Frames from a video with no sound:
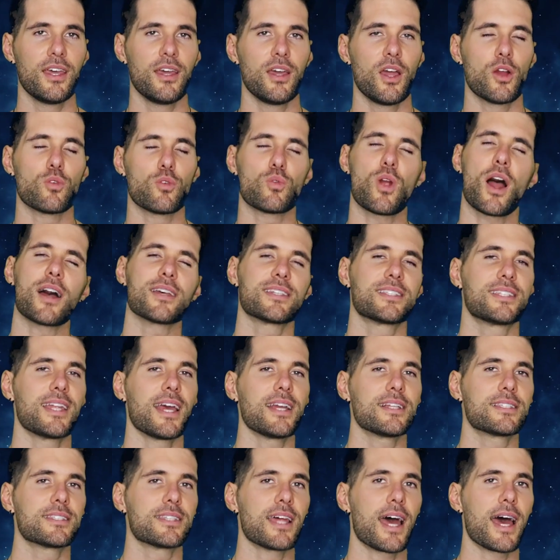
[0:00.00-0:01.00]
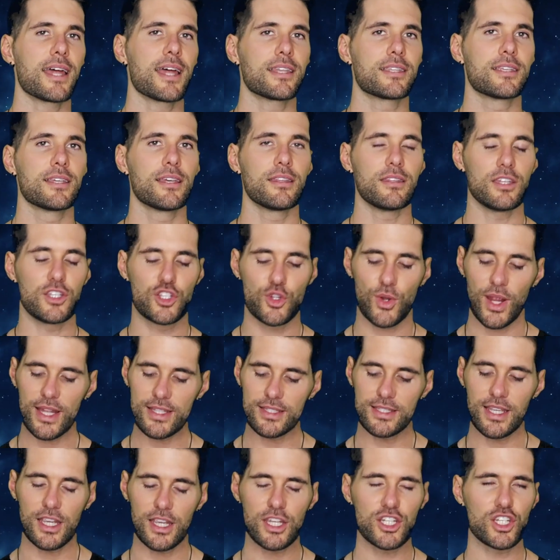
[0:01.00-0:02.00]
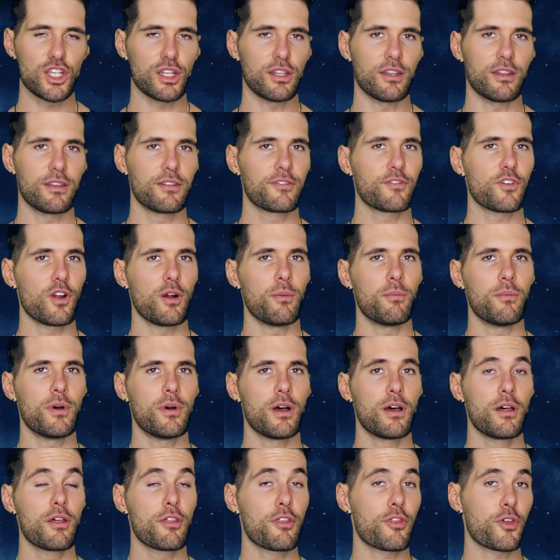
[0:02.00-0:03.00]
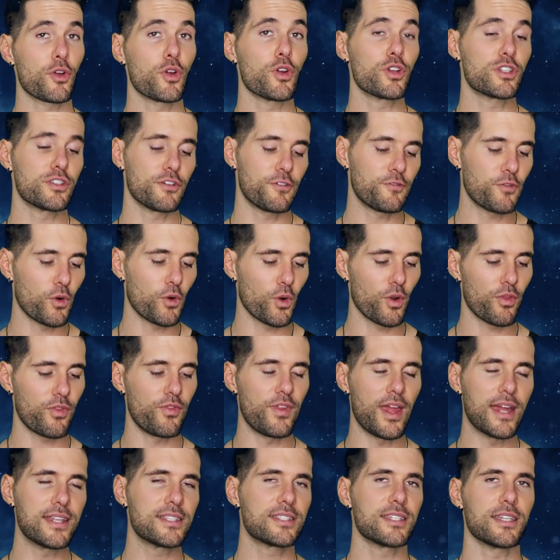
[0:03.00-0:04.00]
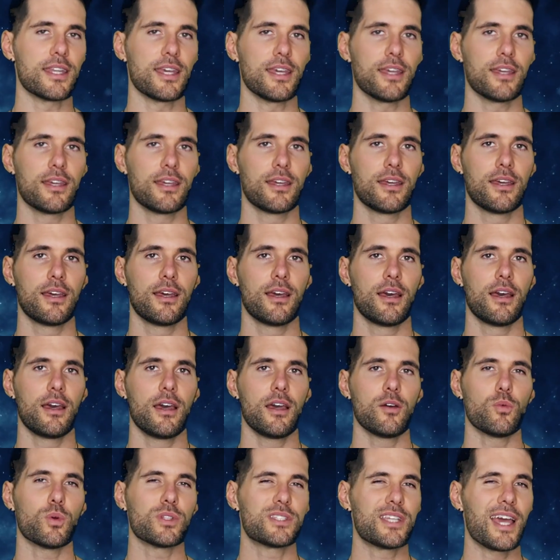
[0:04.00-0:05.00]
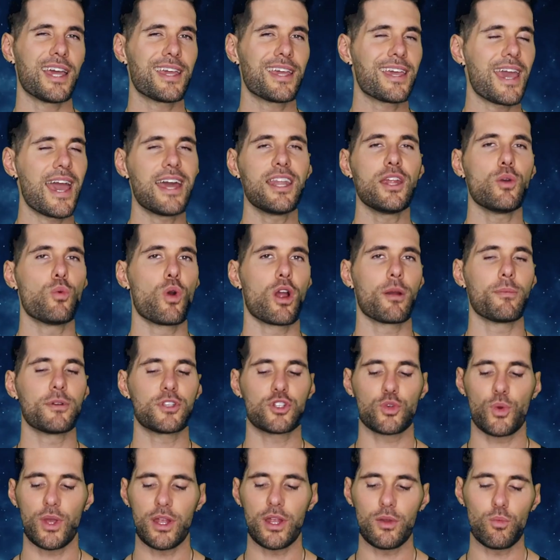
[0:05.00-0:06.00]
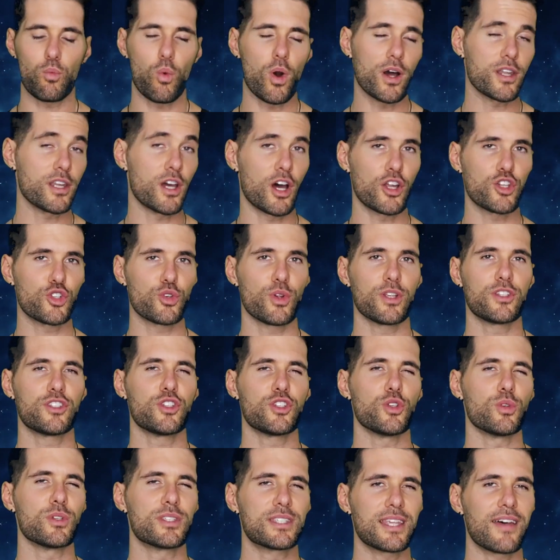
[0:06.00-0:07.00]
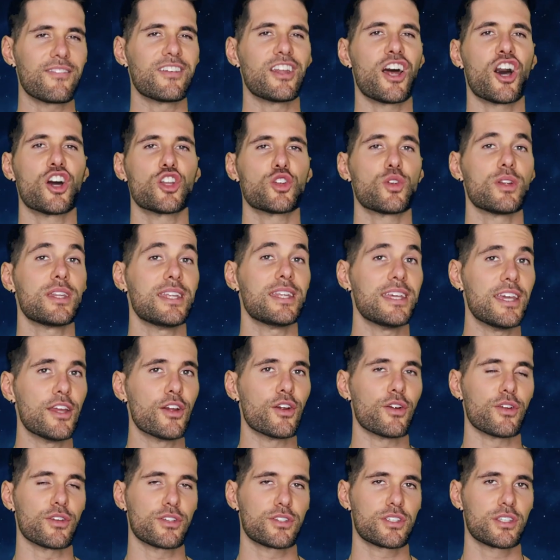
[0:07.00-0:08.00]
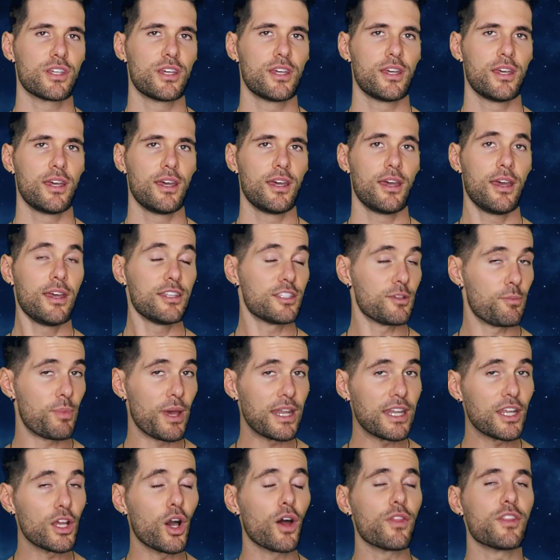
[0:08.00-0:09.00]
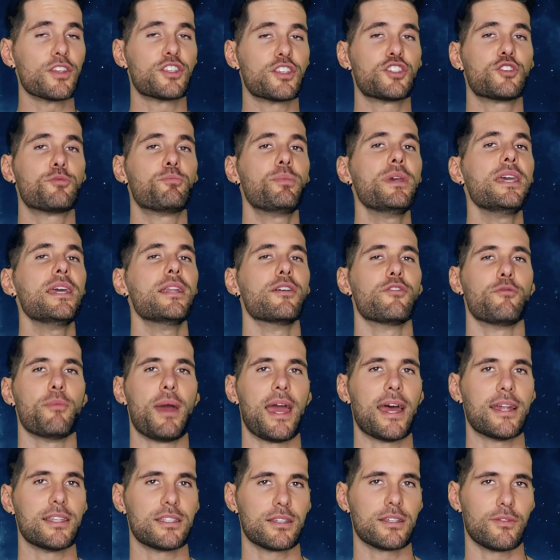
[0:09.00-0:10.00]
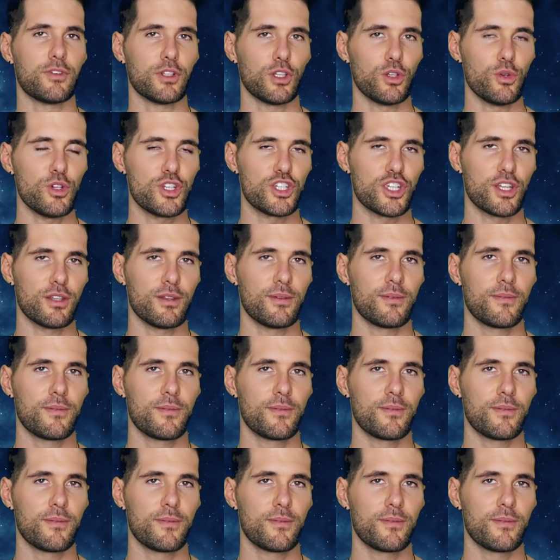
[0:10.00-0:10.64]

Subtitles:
Ross states that the transition from third to fourth density will take anywhere between 100 to 700 years, depending on the speed of man's evolution.